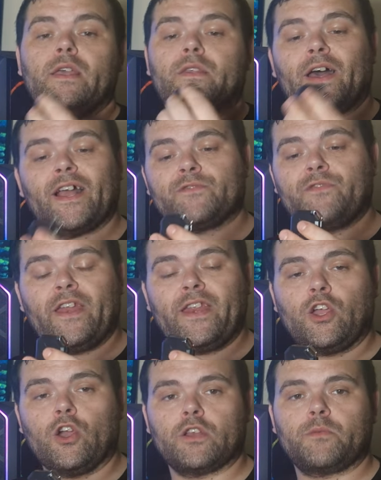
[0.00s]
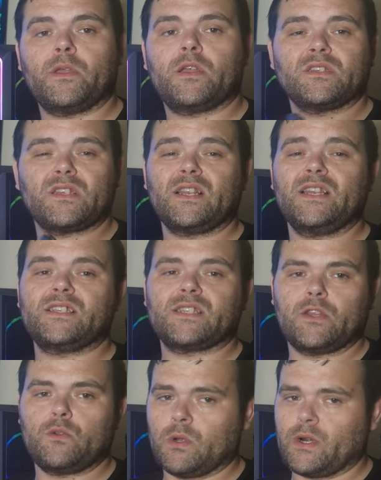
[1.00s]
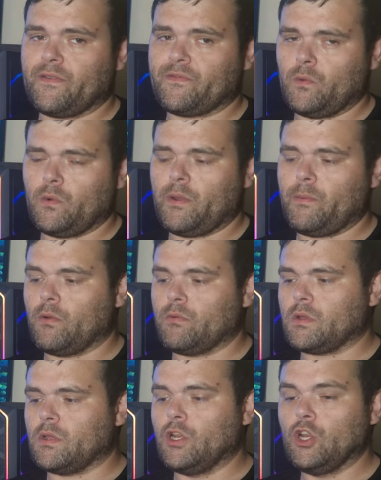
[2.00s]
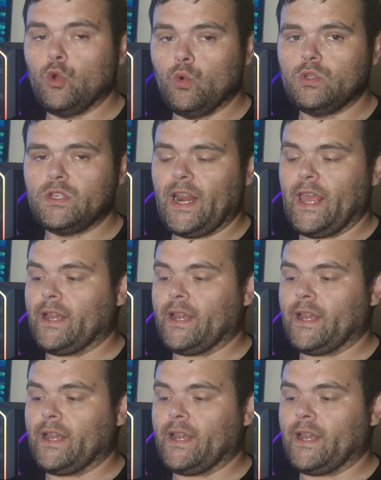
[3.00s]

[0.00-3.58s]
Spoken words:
That's very good, because at least then you won't have to worry about losing